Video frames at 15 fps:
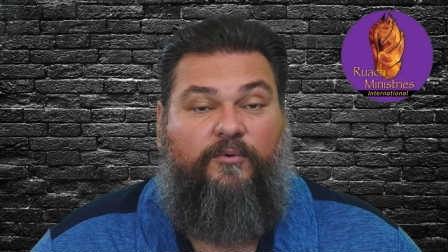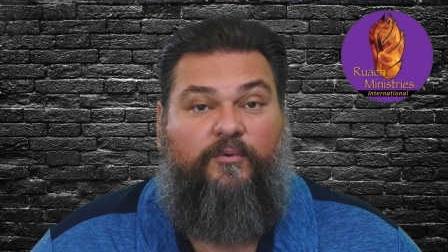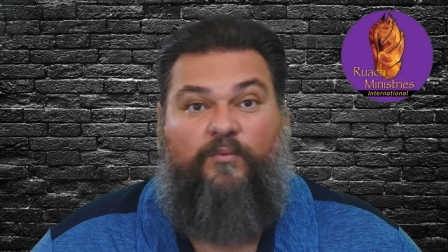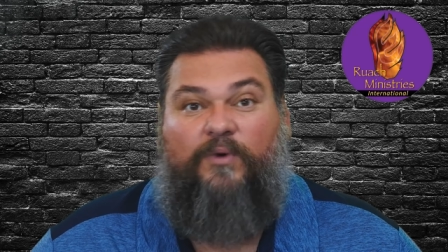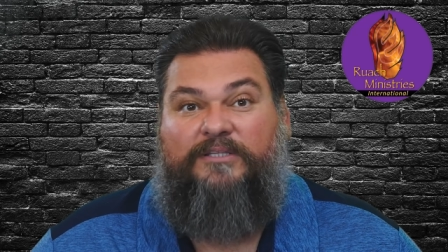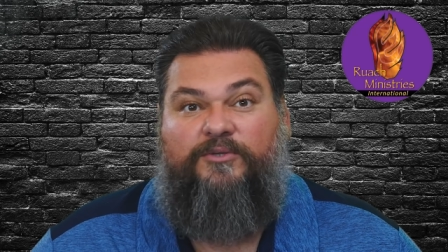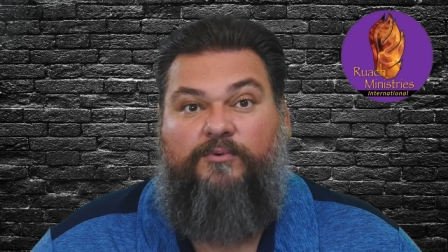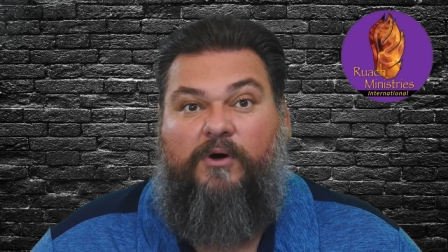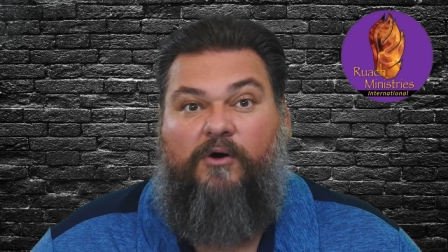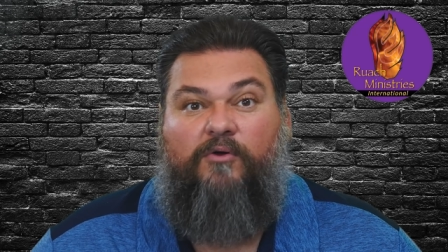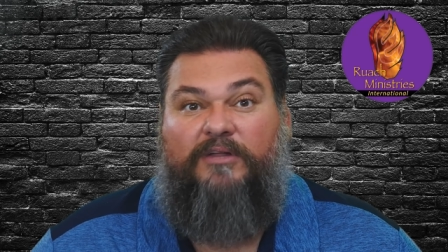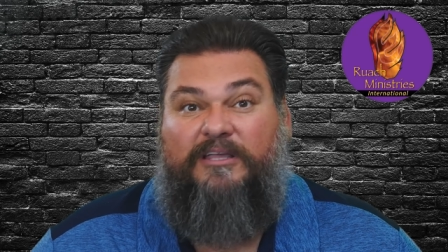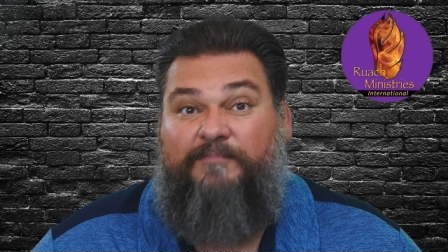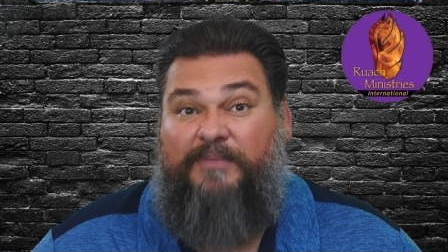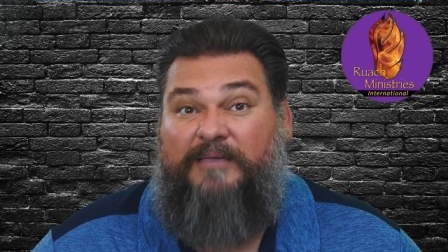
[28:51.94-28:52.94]
What do a
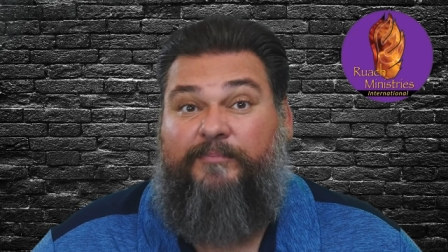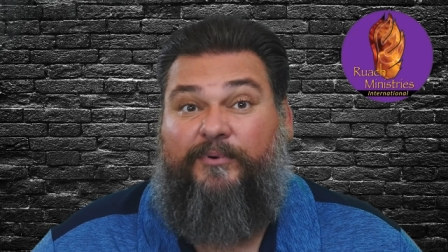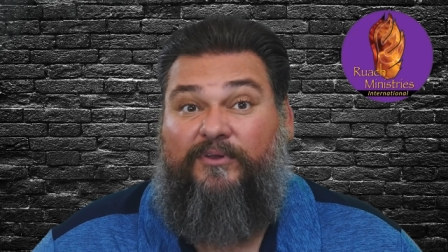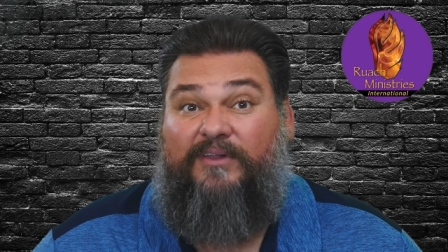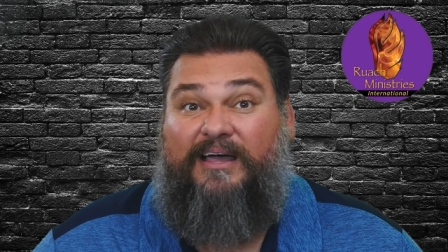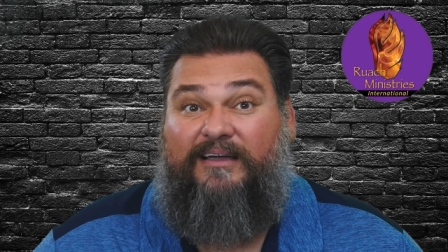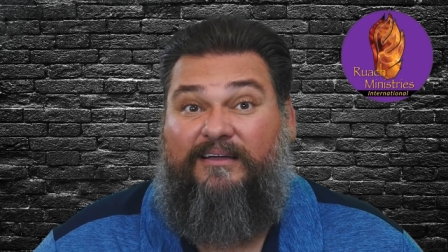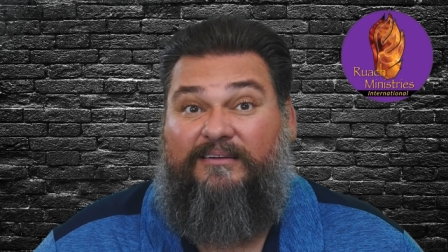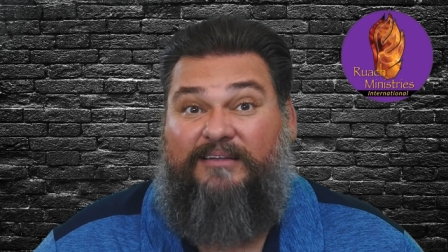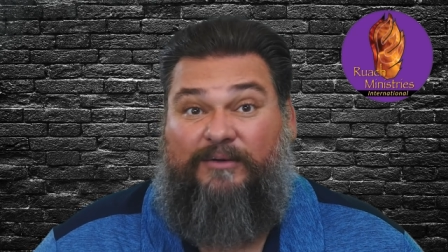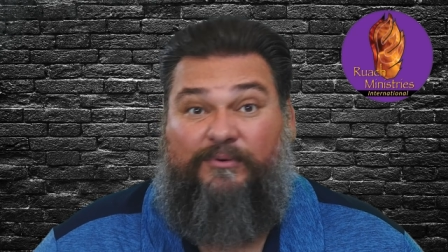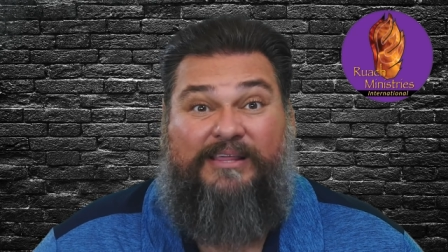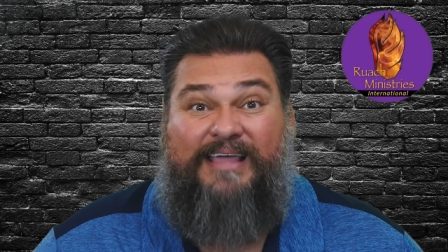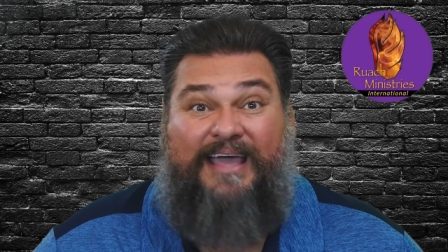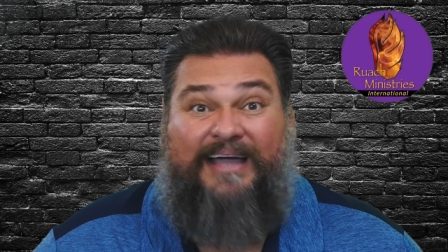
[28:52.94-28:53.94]
holy people,
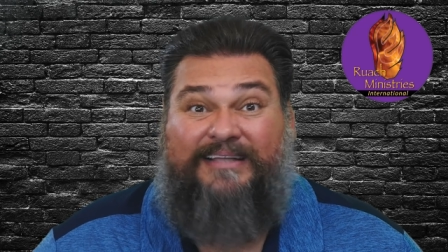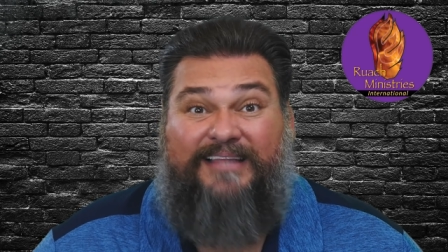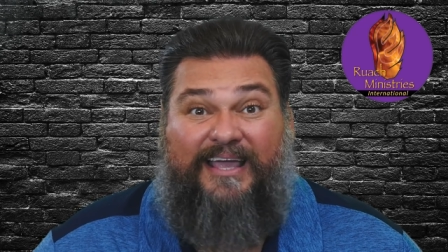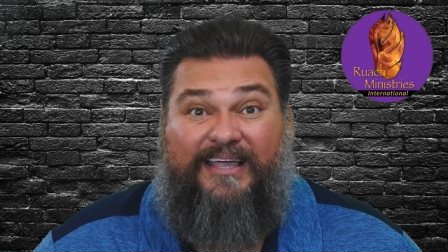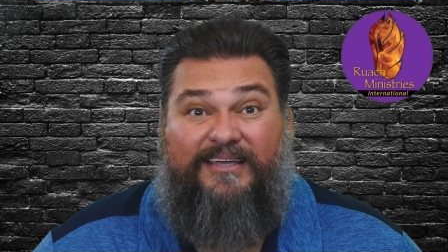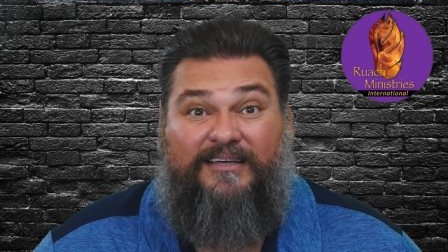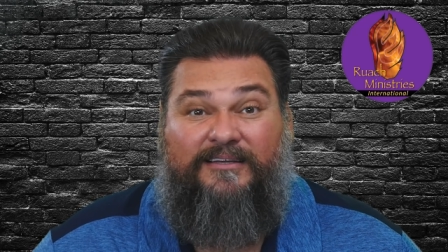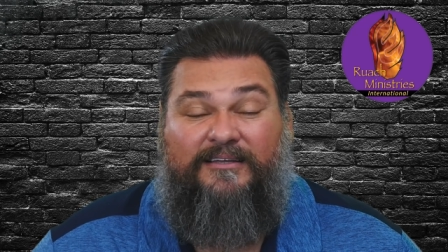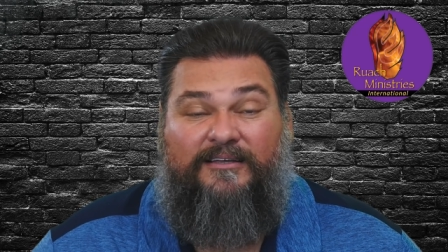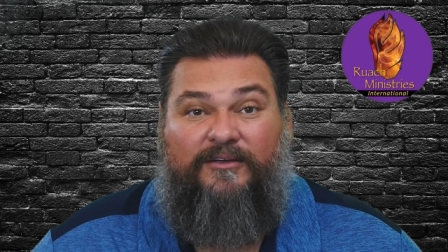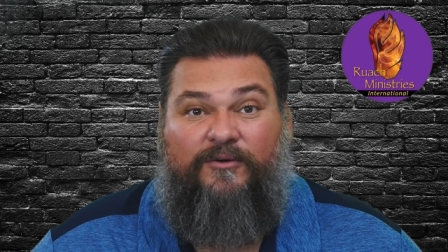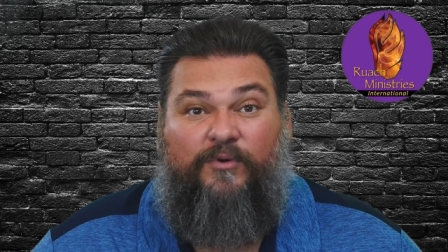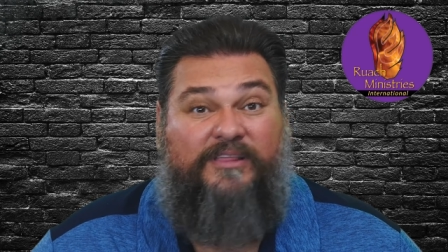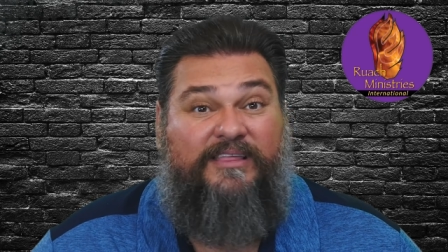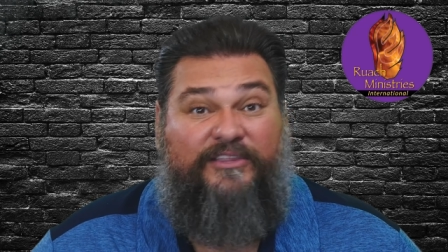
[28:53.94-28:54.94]
what do they act like?
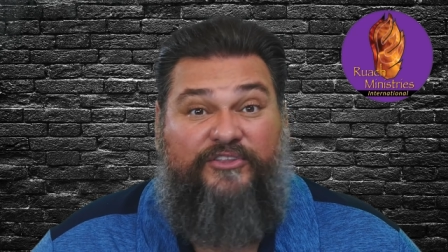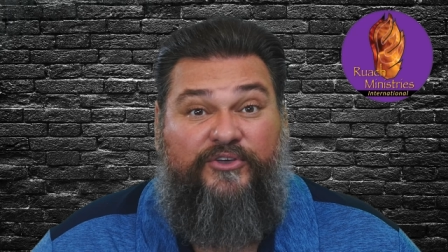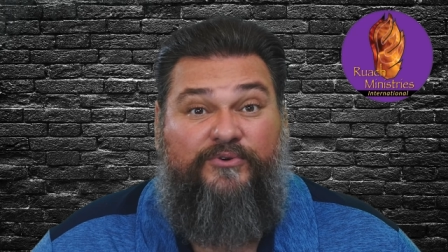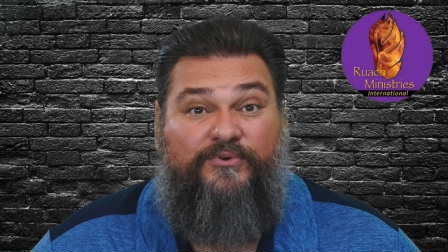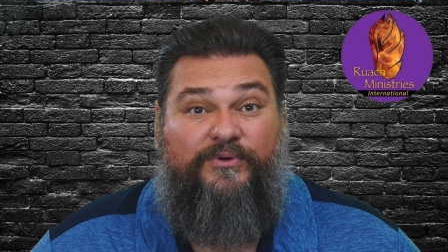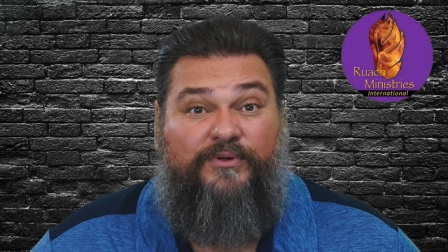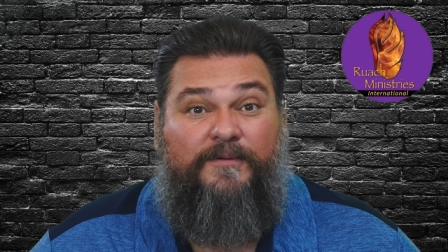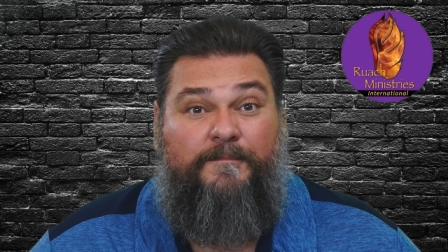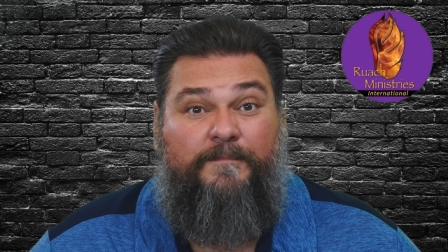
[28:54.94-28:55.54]
What do they do?